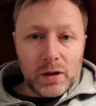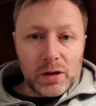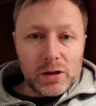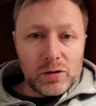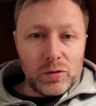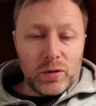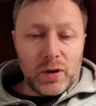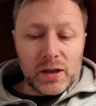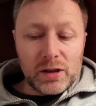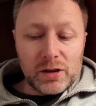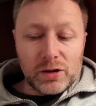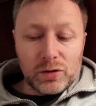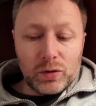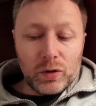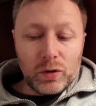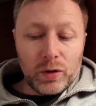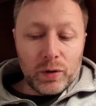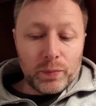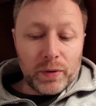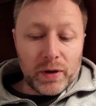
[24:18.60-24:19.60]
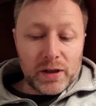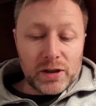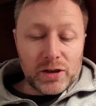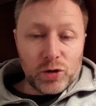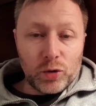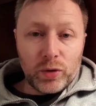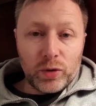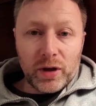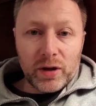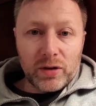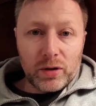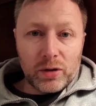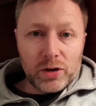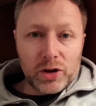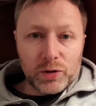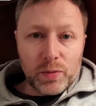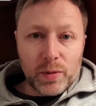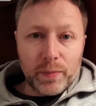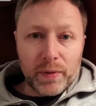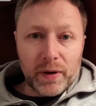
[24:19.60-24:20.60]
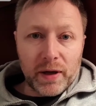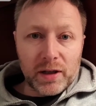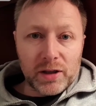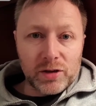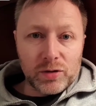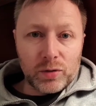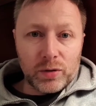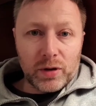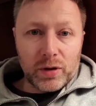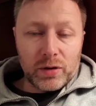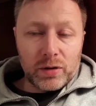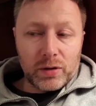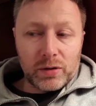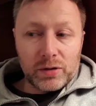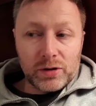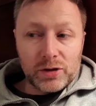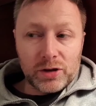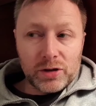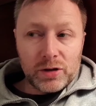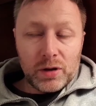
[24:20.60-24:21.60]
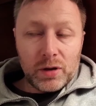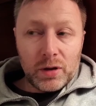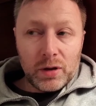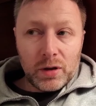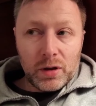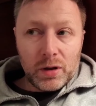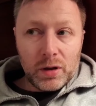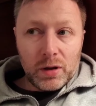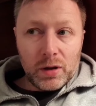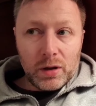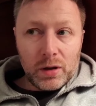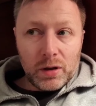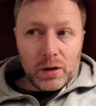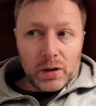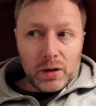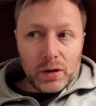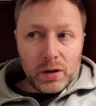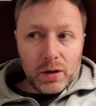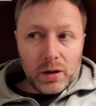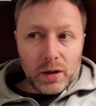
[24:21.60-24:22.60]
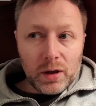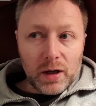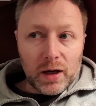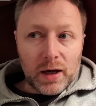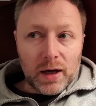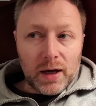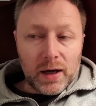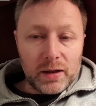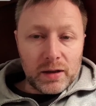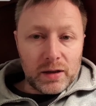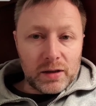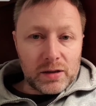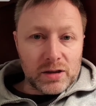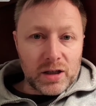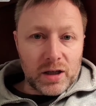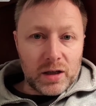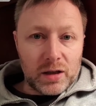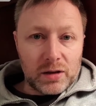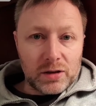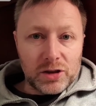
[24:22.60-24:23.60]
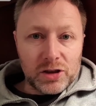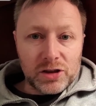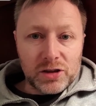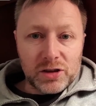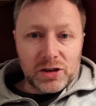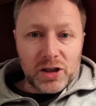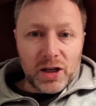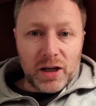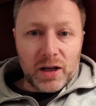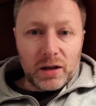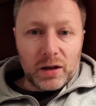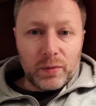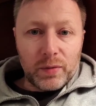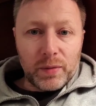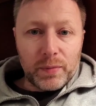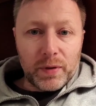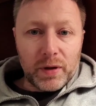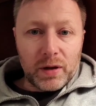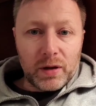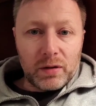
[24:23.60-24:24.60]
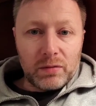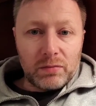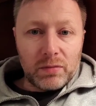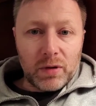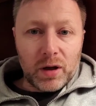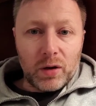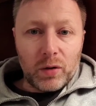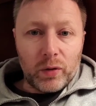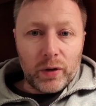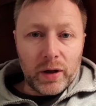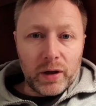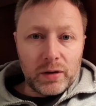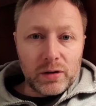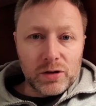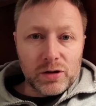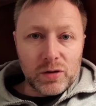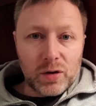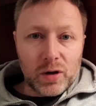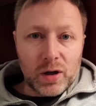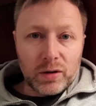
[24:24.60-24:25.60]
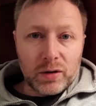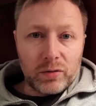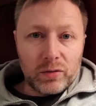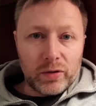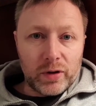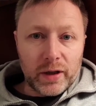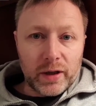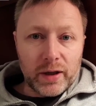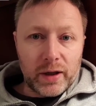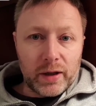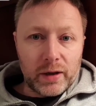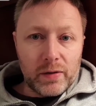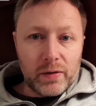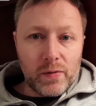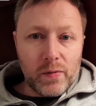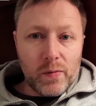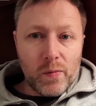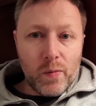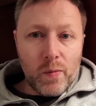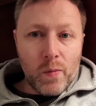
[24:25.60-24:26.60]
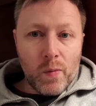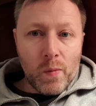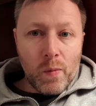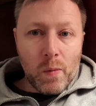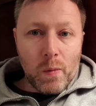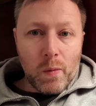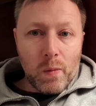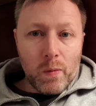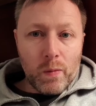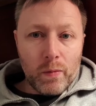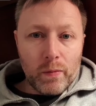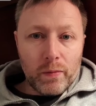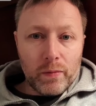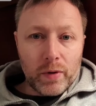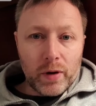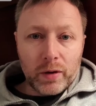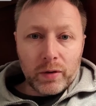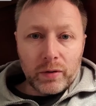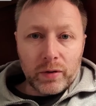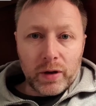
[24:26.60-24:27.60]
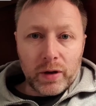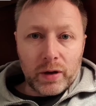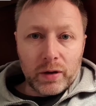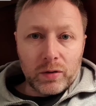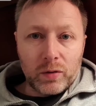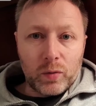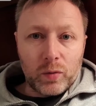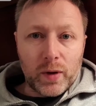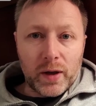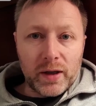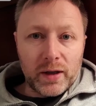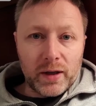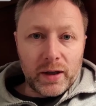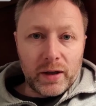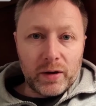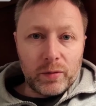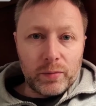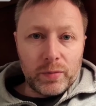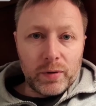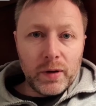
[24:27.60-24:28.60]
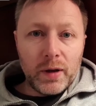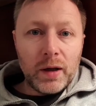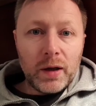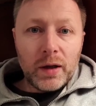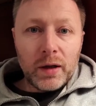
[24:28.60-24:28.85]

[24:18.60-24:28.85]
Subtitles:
It's not that sore, but it's sore to touch. My back's sore to touch. And it's kind of just generally a wee bit annoying, so I don't really care. I don't care. I don't want your help.